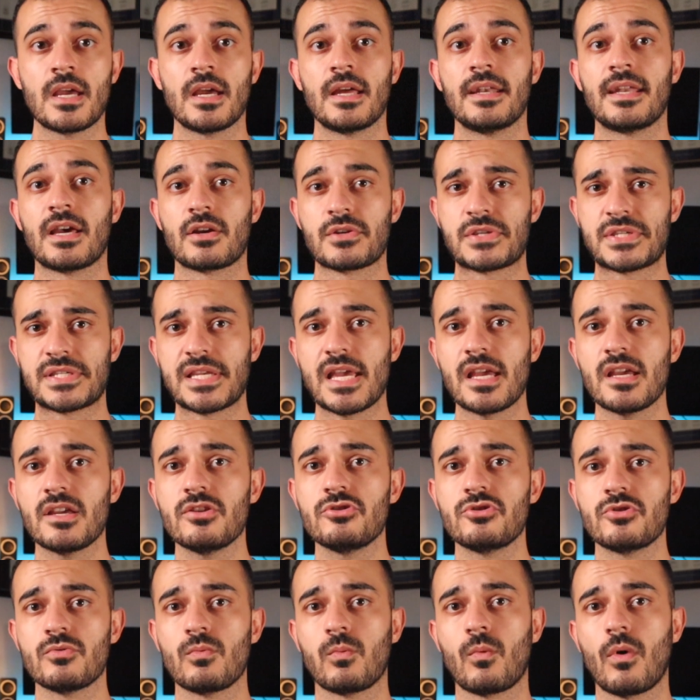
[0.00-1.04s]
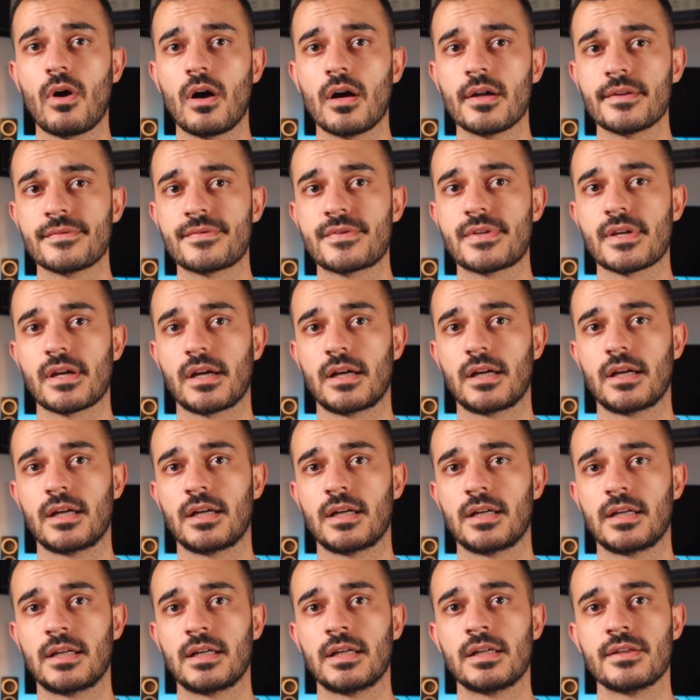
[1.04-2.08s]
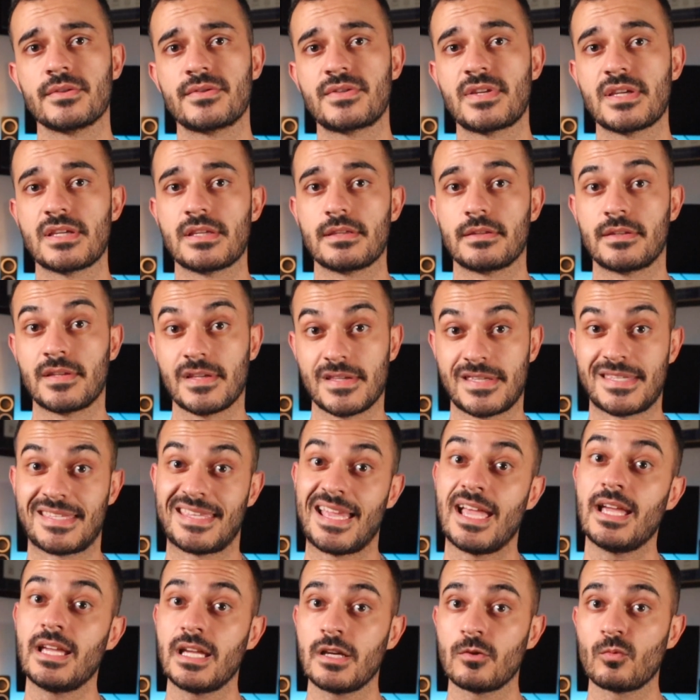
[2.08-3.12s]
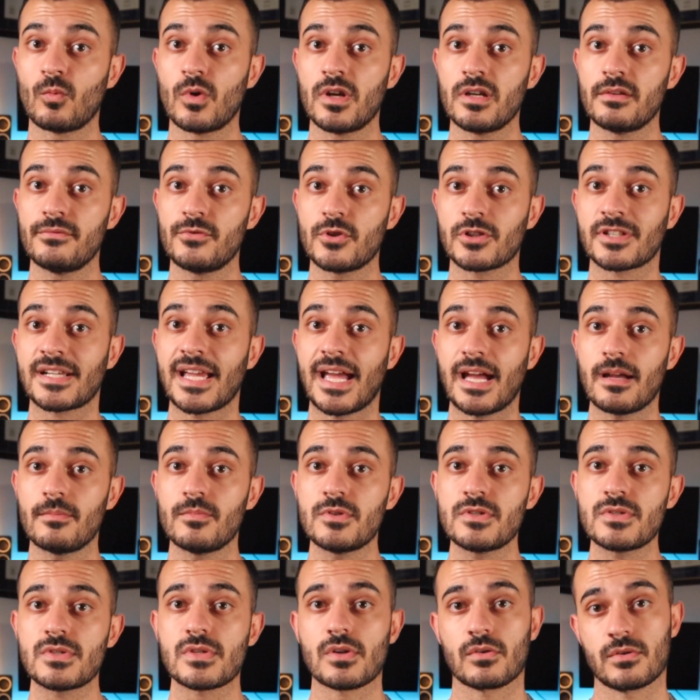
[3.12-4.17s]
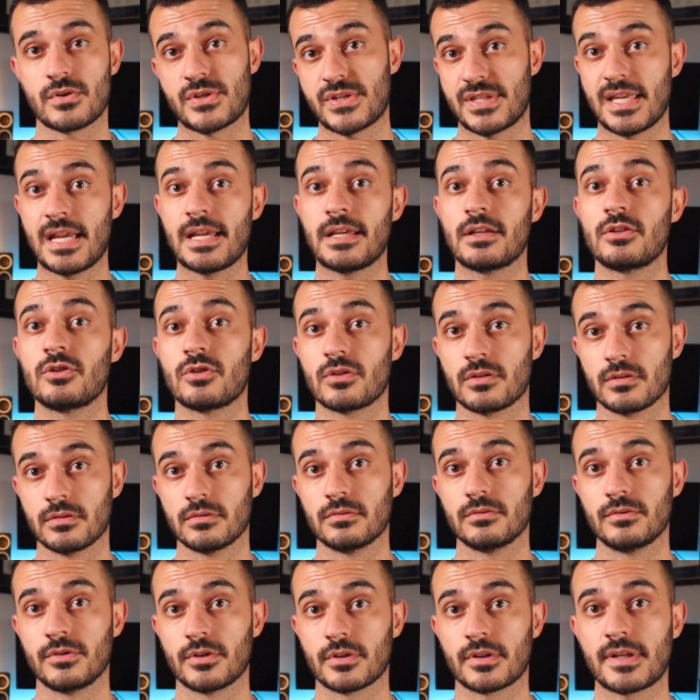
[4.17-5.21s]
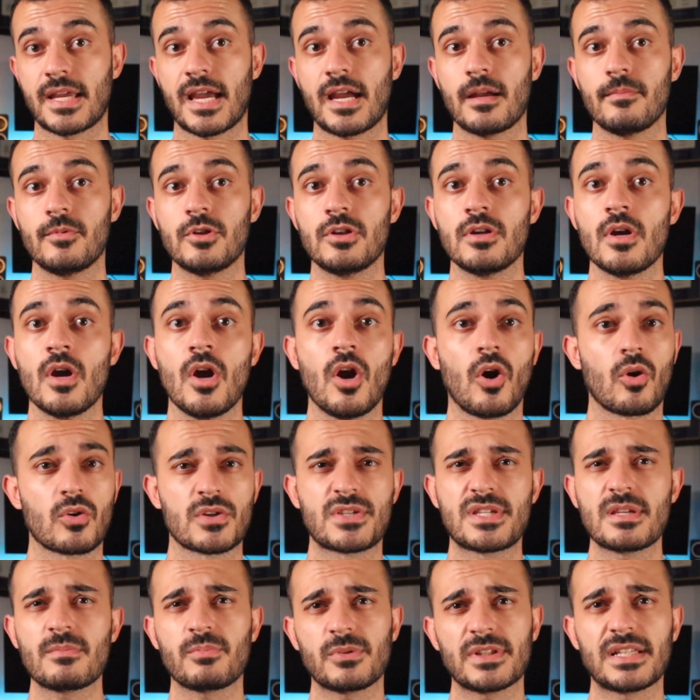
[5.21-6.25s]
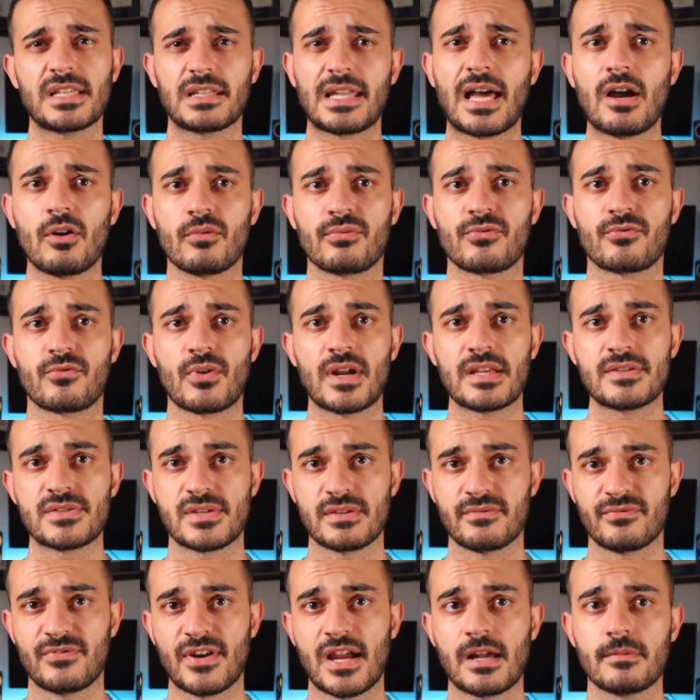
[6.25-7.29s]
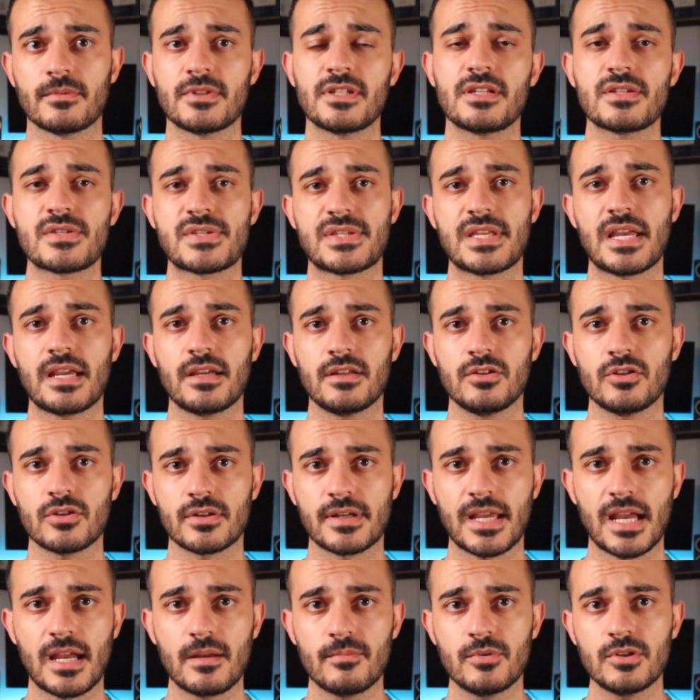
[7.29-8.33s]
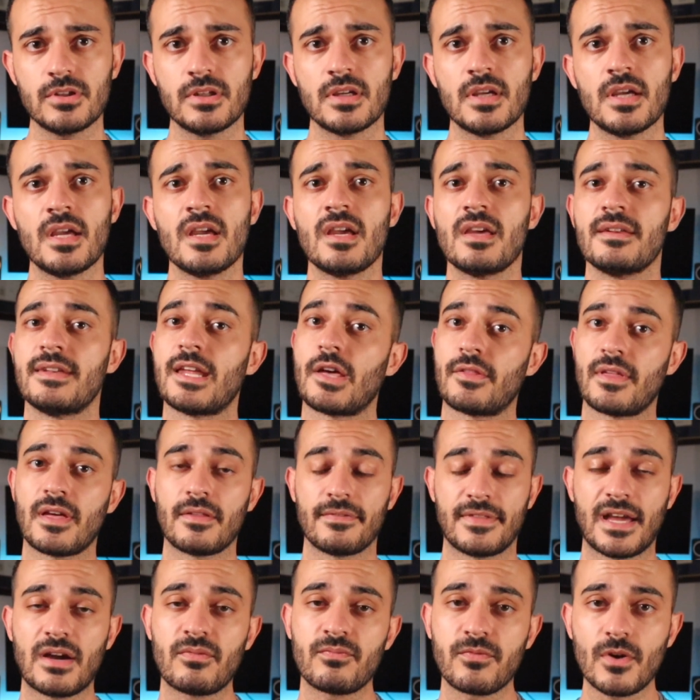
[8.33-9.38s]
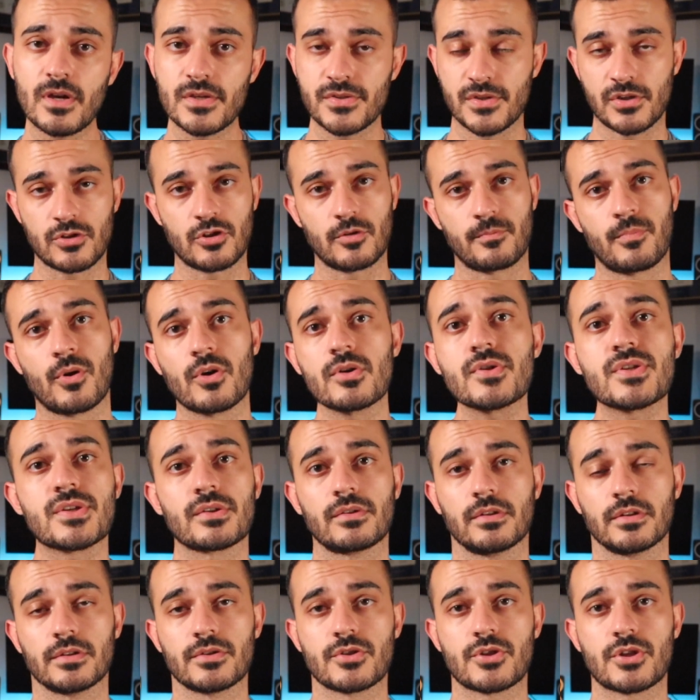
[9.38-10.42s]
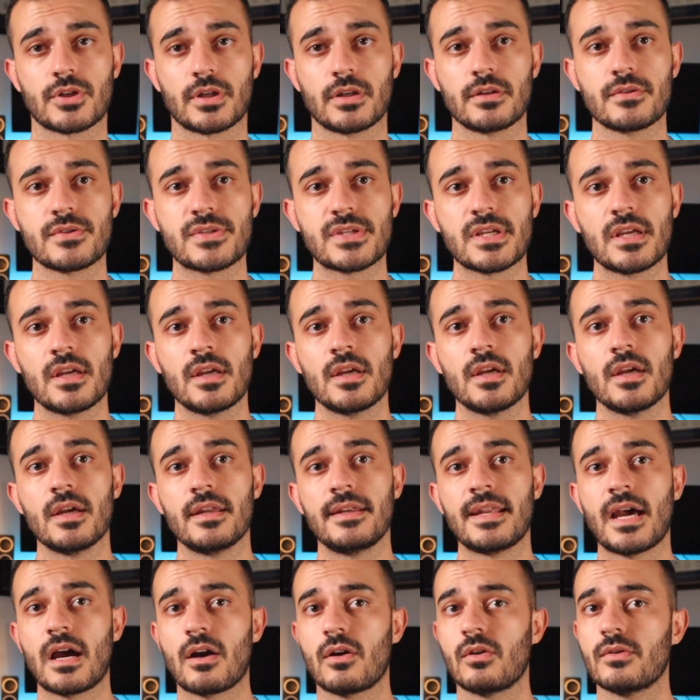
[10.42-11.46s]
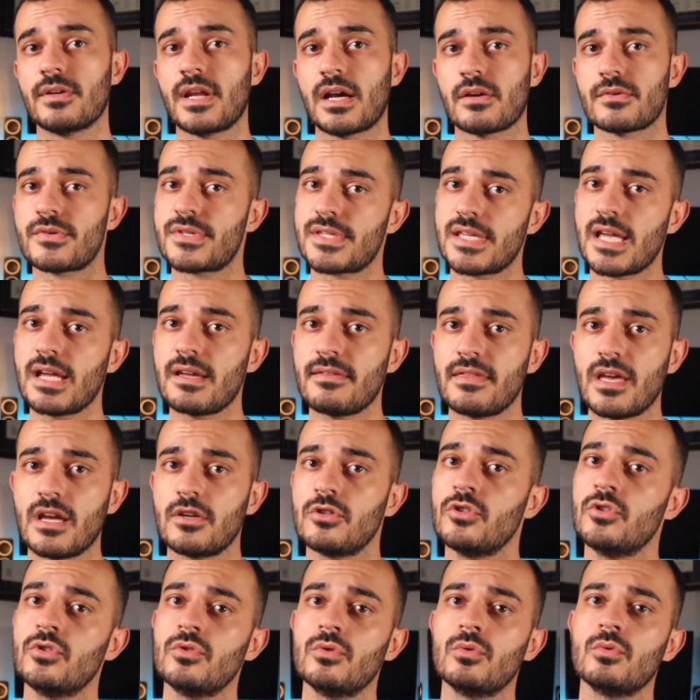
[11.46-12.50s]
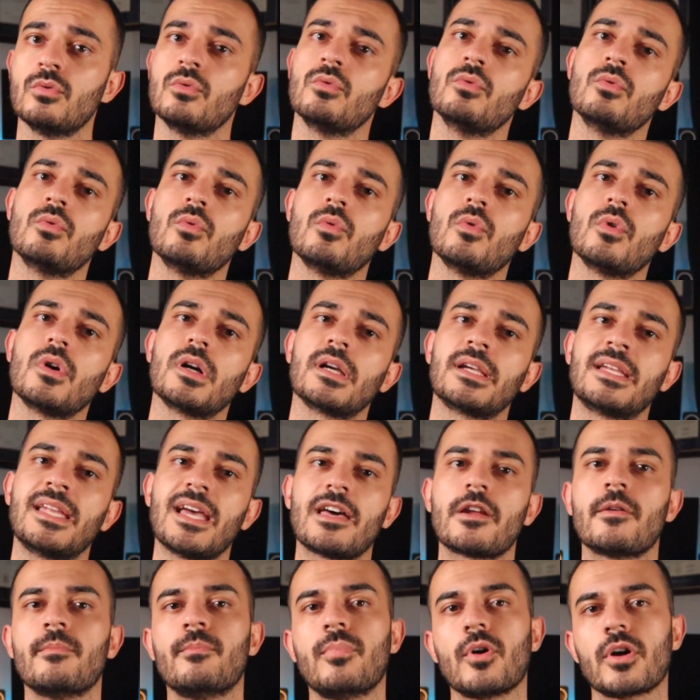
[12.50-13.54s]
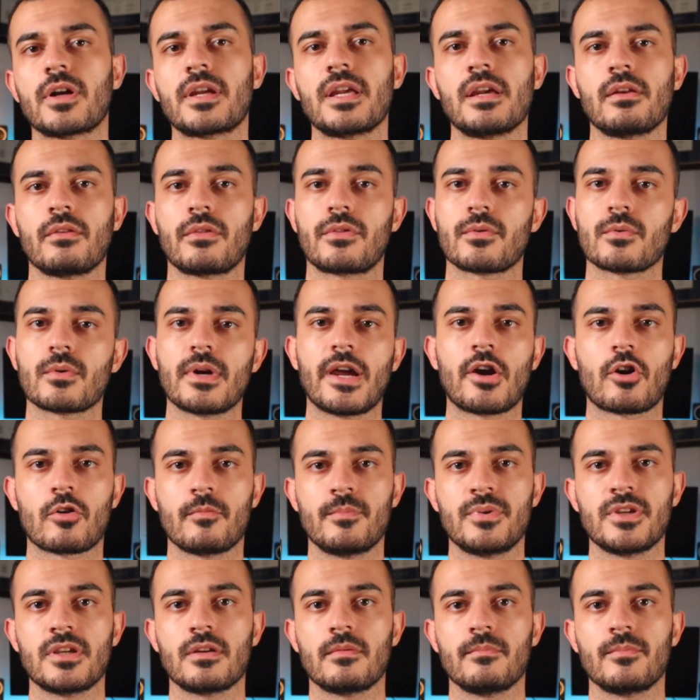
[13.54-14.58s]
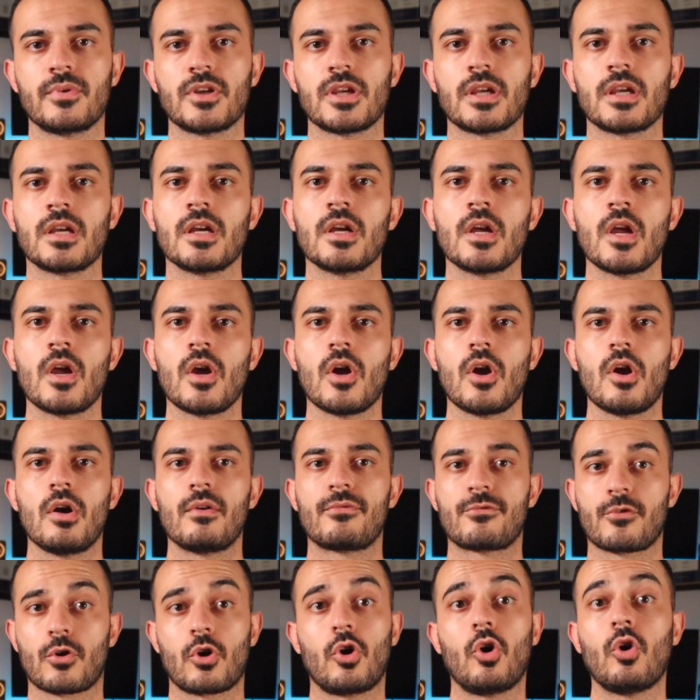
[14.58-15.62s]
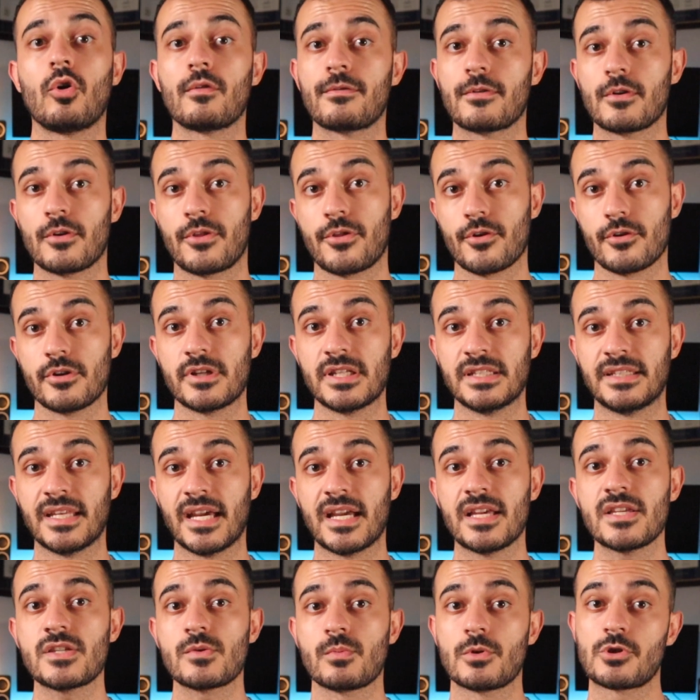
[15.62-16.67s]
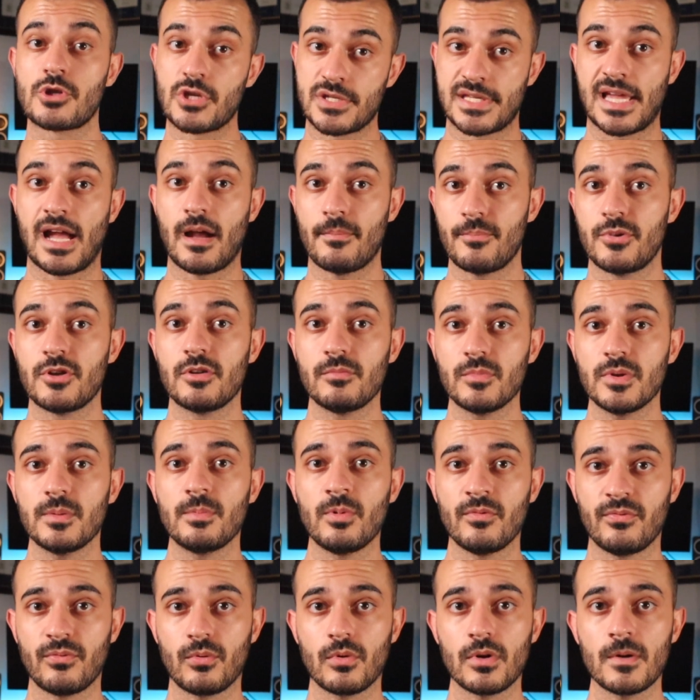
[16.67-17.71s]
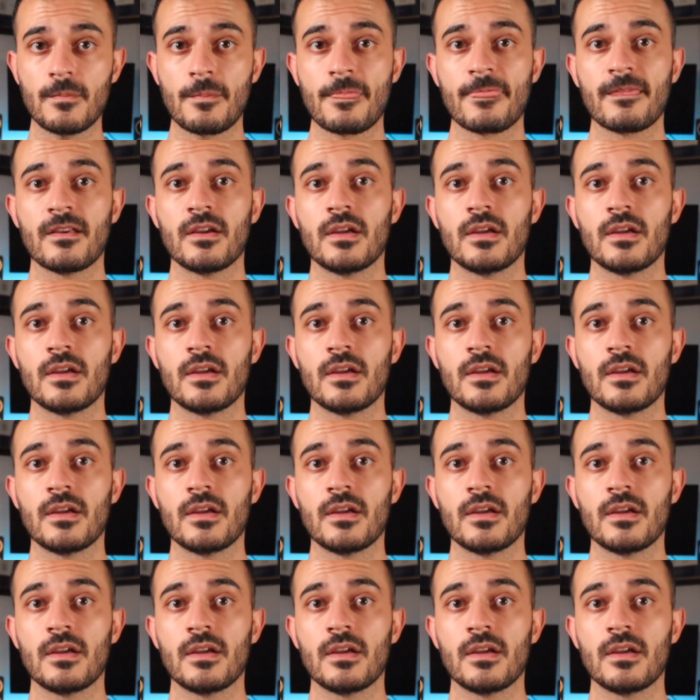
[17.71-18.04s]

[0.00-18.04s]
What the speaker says: Now, say you want to stay in one of your cabins or stay in your cabin or simply allow friends and family to stay in your cabin. Now, that falls under personal insurance. Now, say that you get a booking through Airbnb for over 30 days, which has happened to me before.